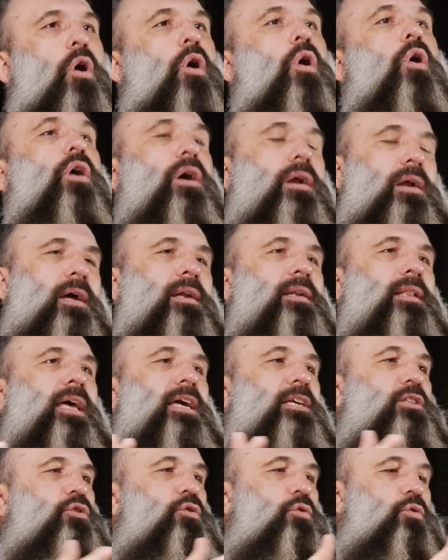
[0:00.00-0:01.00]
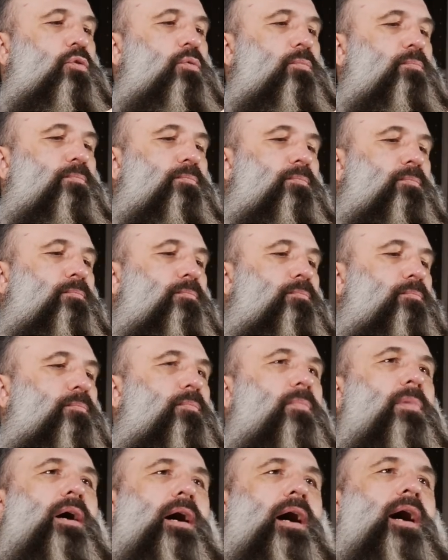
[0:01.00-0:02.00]
Or unless you
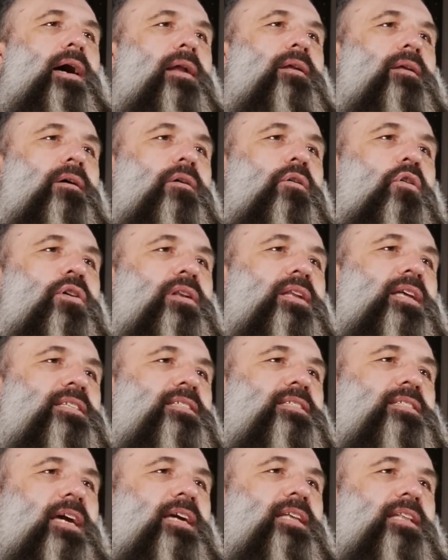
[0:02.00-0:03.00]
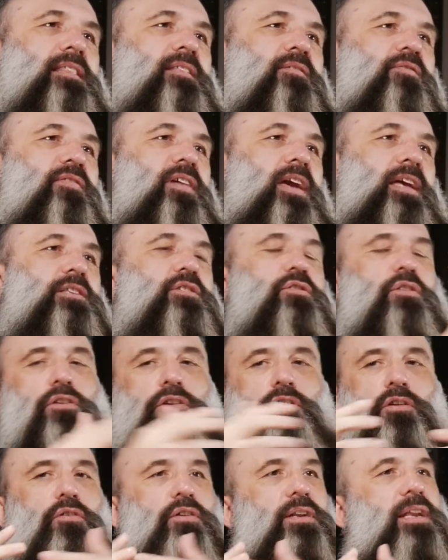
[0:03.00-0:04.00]
are on this side of the fence or
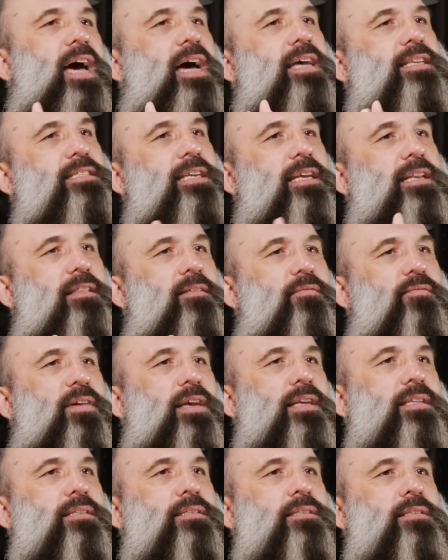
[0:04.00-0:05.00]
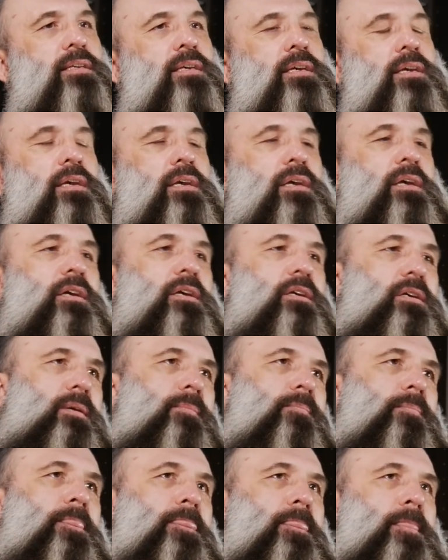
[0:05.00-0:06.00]
you're on that side of the fence.
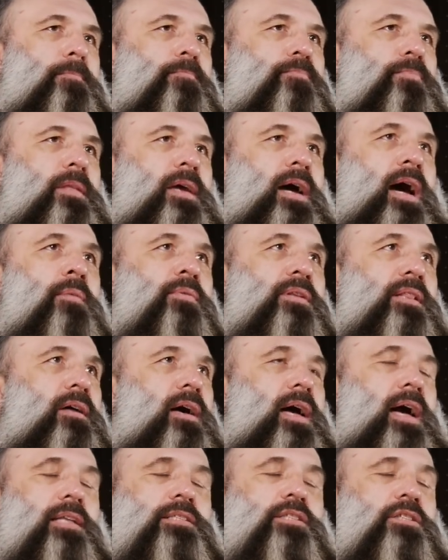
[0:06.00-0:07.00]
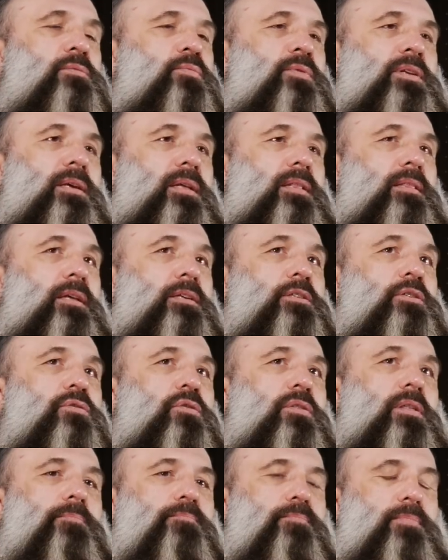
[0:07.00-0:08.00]
I just want to,
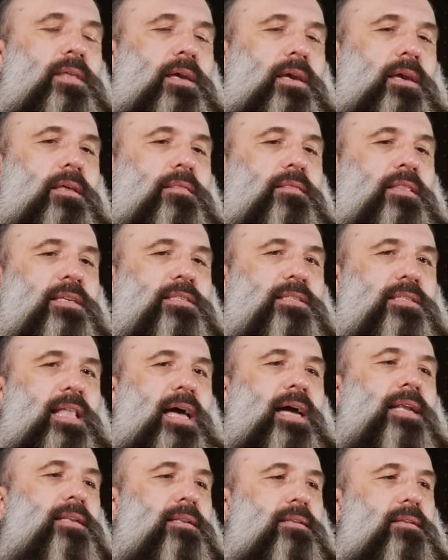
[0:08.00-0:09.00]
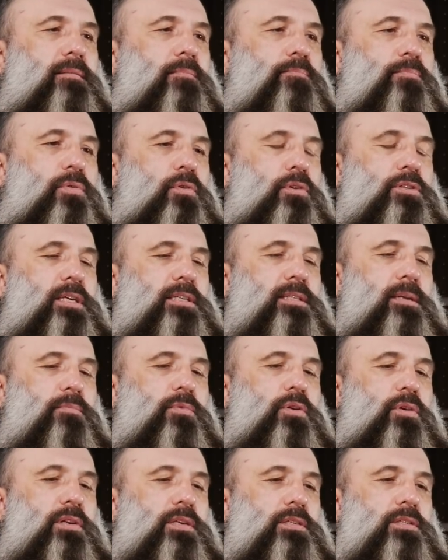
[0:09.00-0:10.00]
so the This Land project
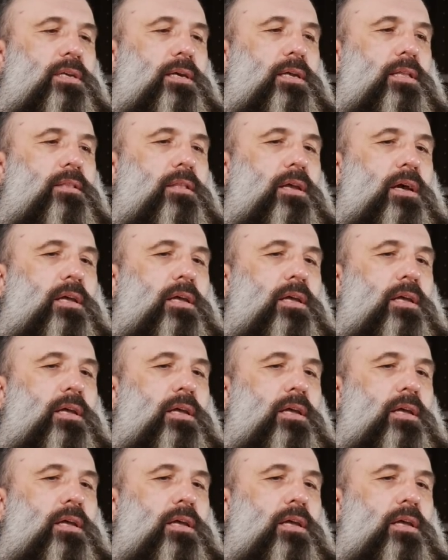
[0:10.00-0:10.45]
I'm doing is a